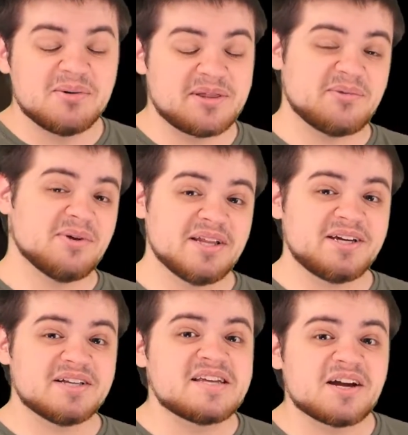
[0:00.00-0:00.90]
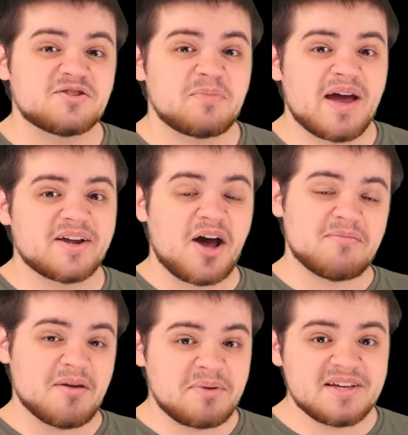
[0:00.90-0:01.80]
with a really good texture pack
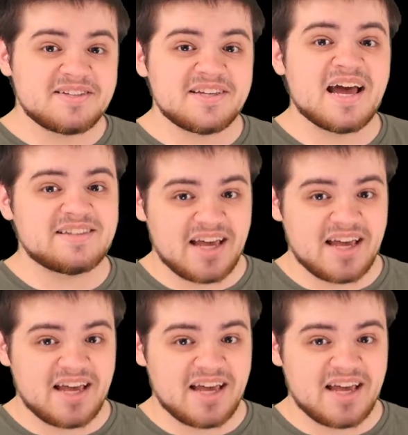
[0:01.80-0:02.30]
on my PC at